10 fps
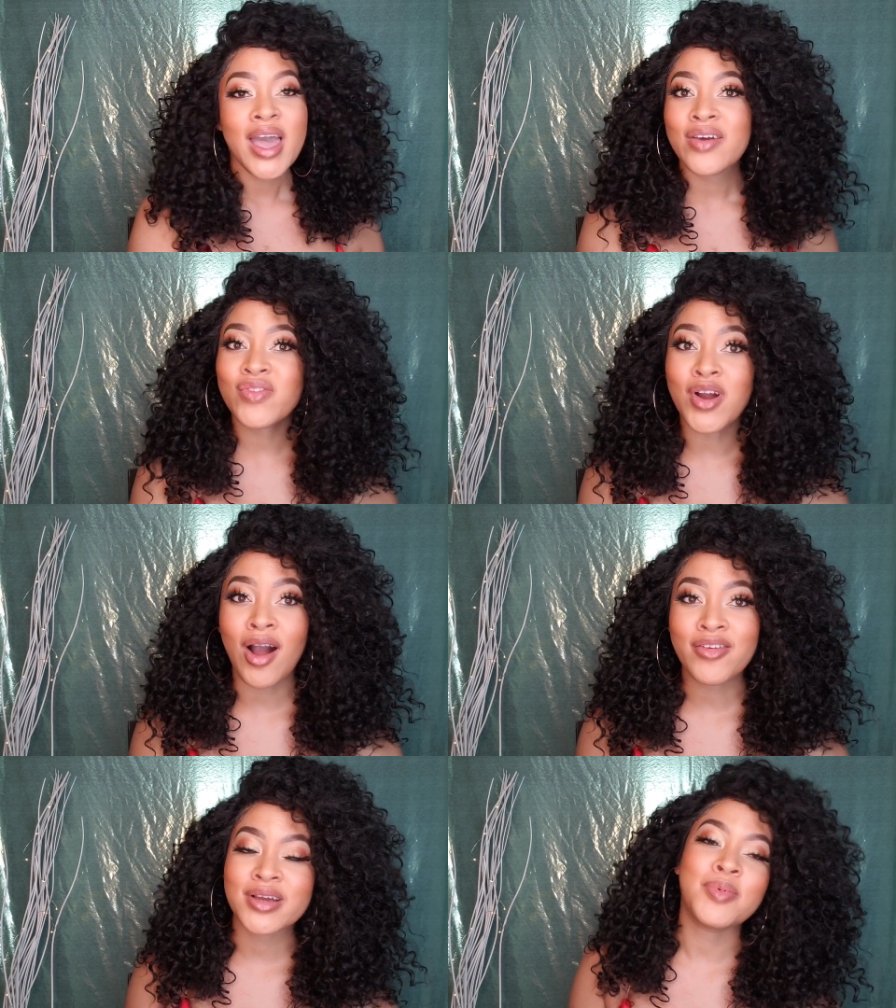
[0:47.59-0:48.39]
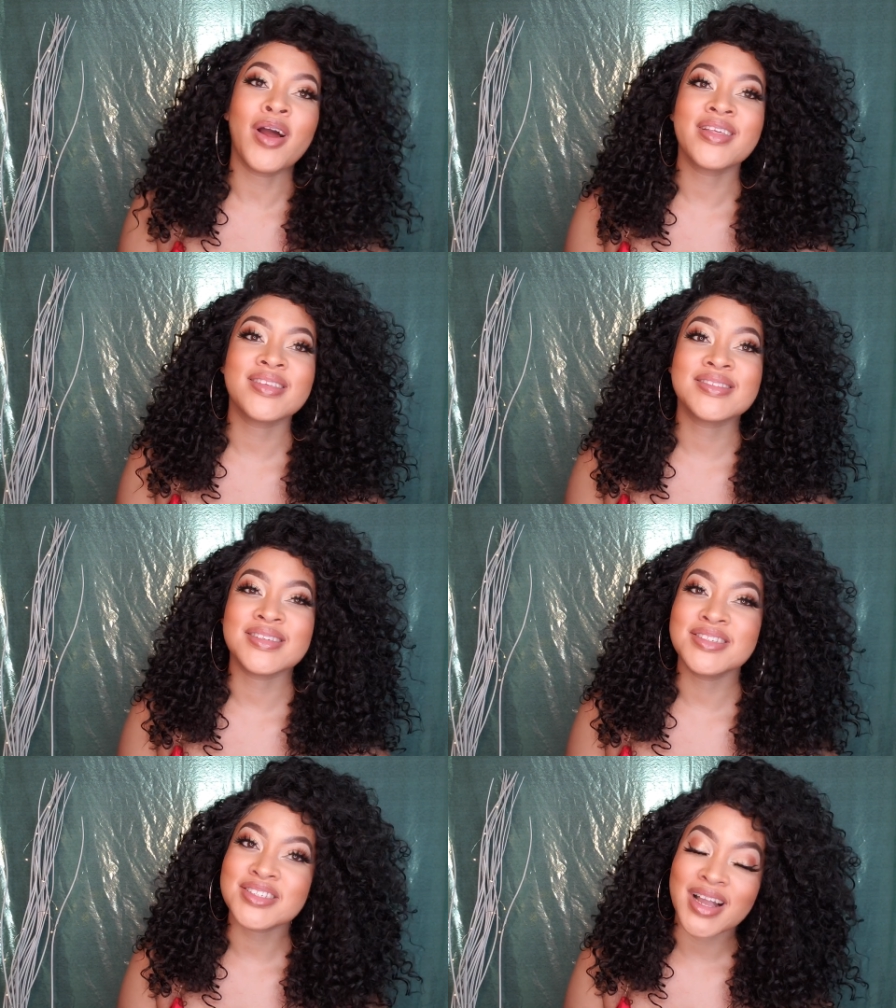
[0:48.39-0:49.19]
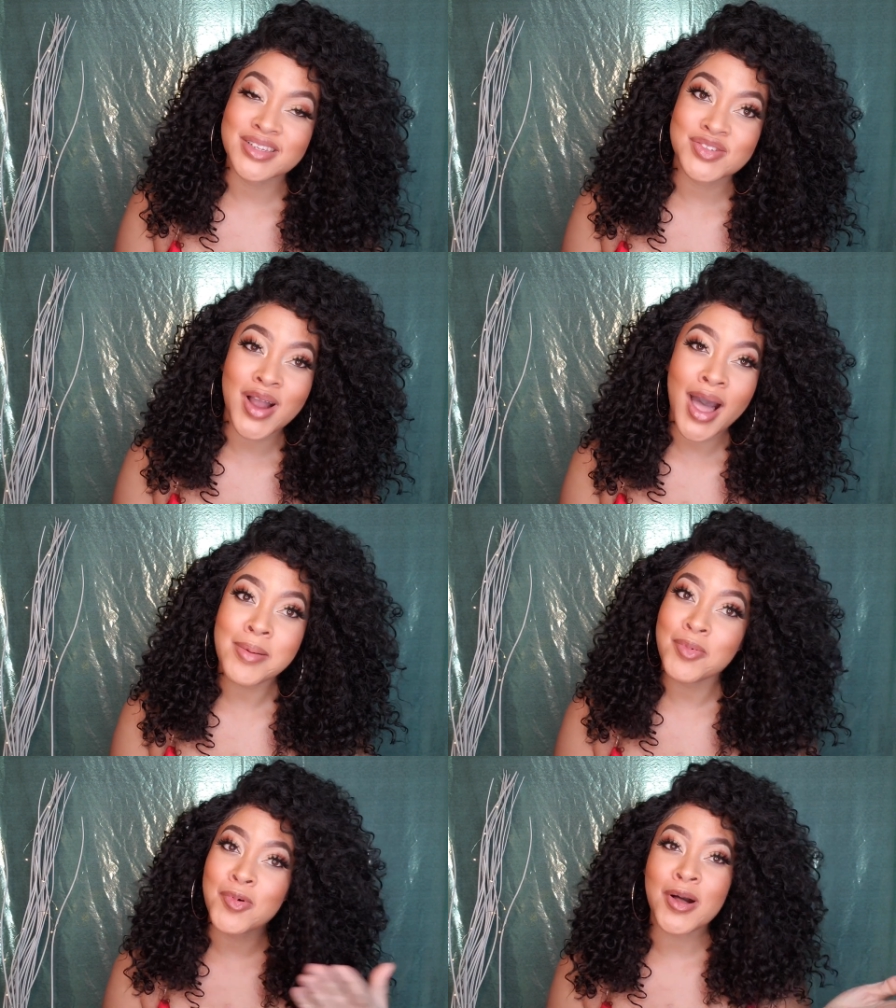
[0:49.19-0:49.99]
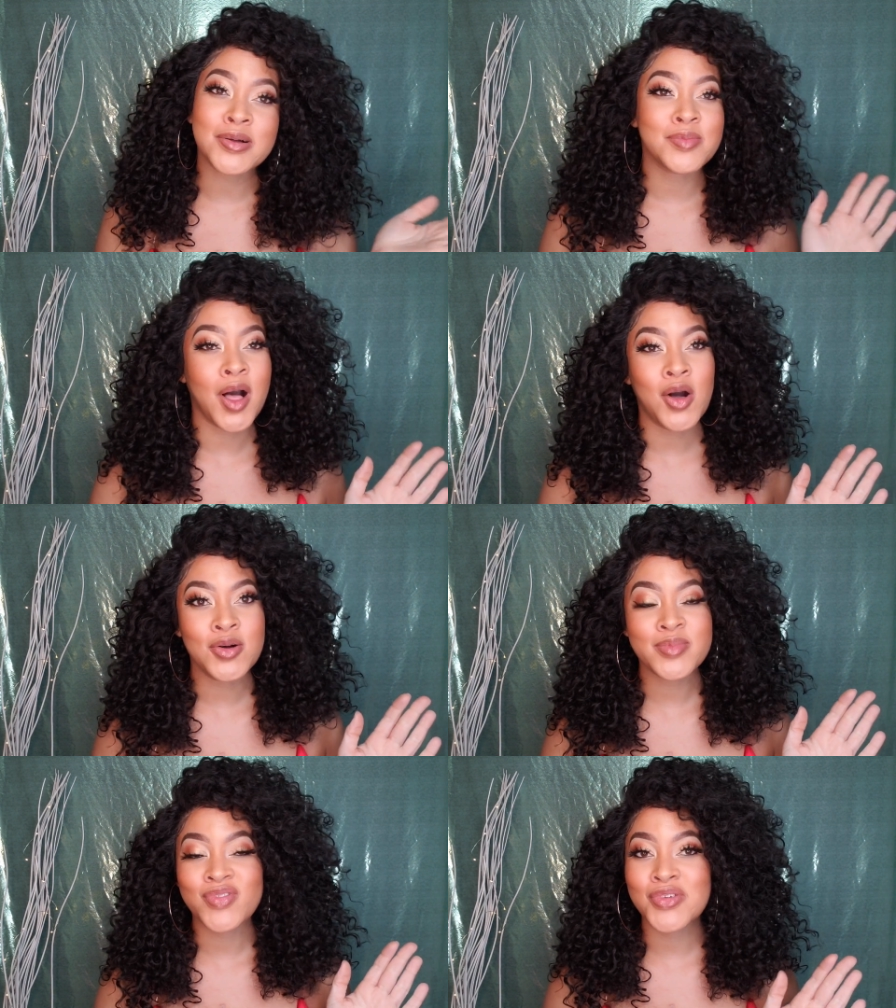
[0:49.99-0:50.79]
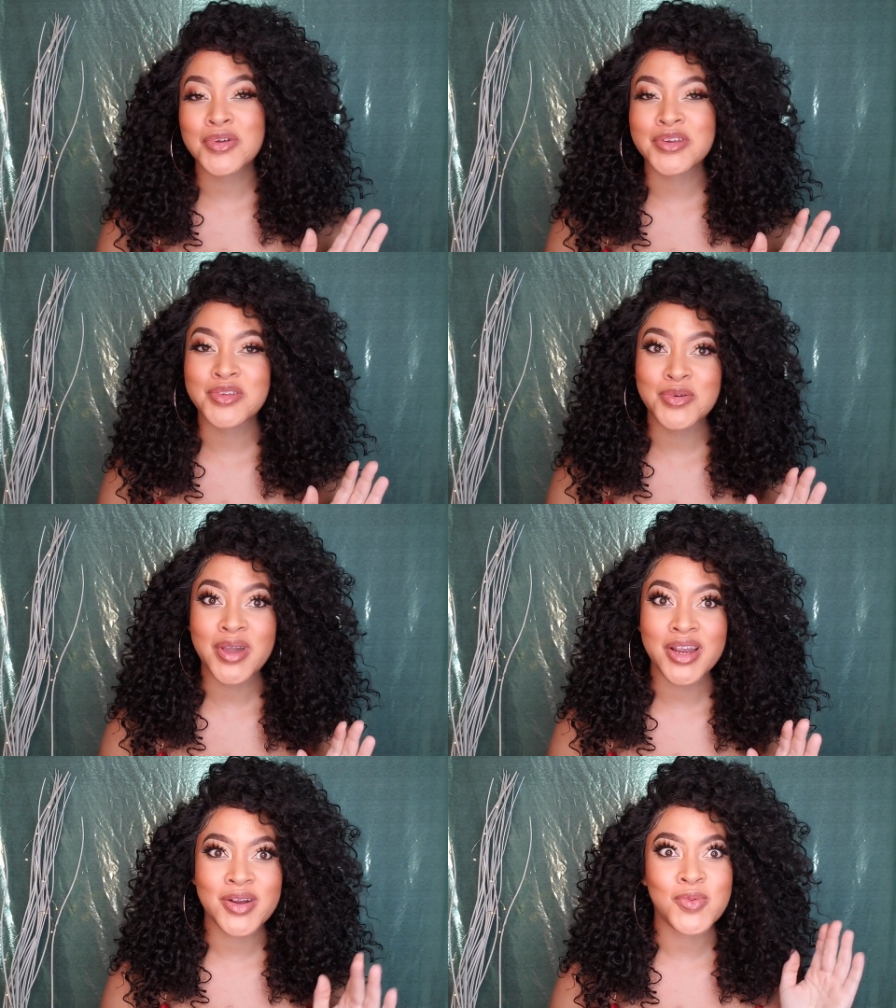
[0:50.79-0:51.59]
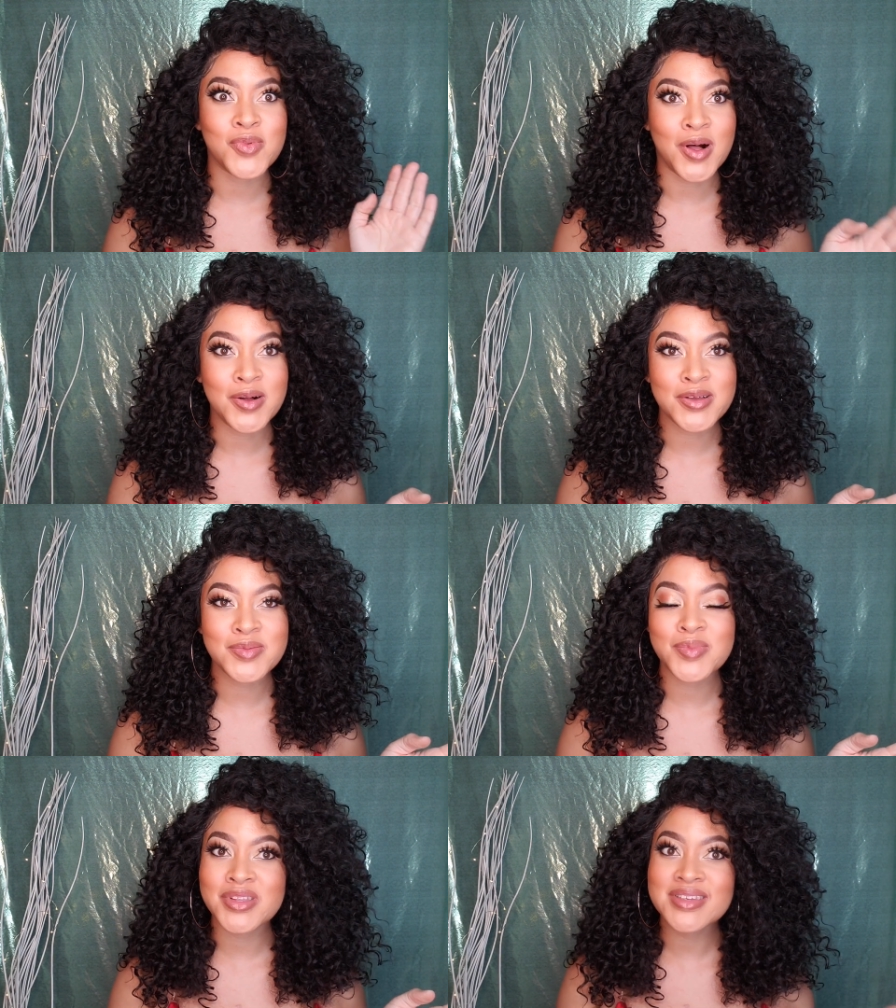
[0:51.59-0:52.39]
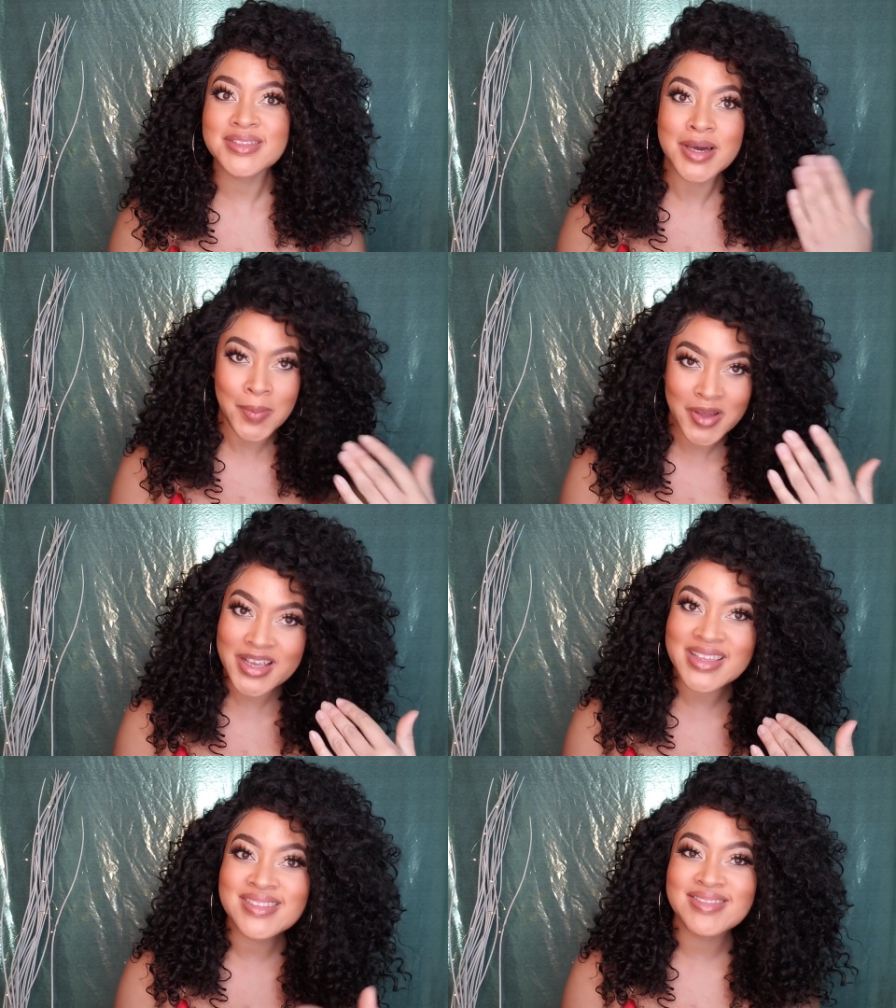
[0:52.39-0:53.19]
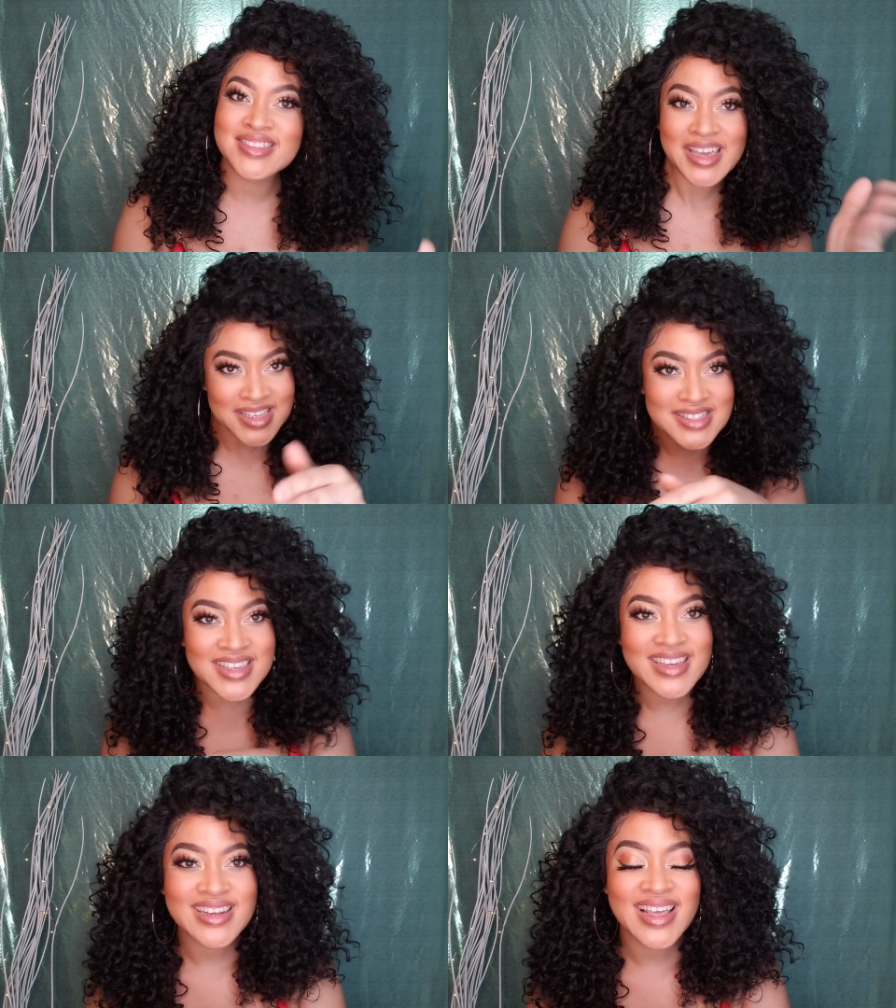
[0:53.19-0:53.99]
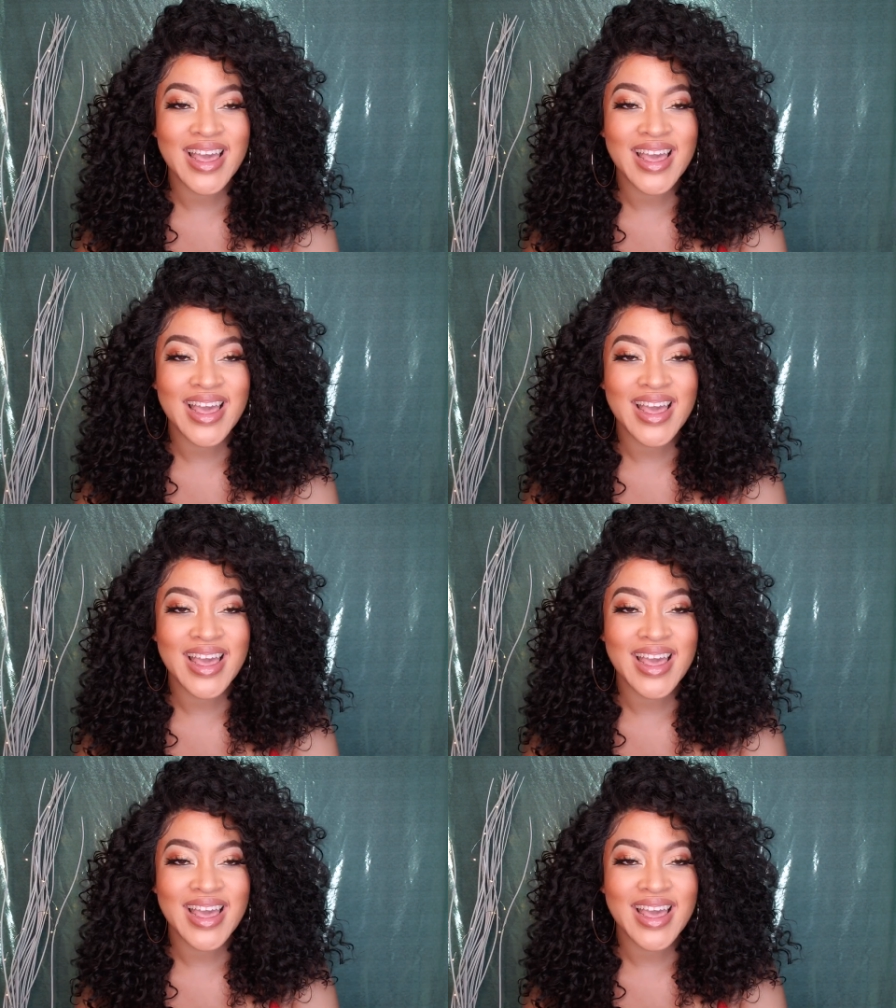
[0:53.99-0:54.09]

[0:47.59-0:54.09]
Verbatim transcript: If you're already a part of the Sunshine Tribe, welcome home. If you're new here, welcome. Please come on in, take a seat.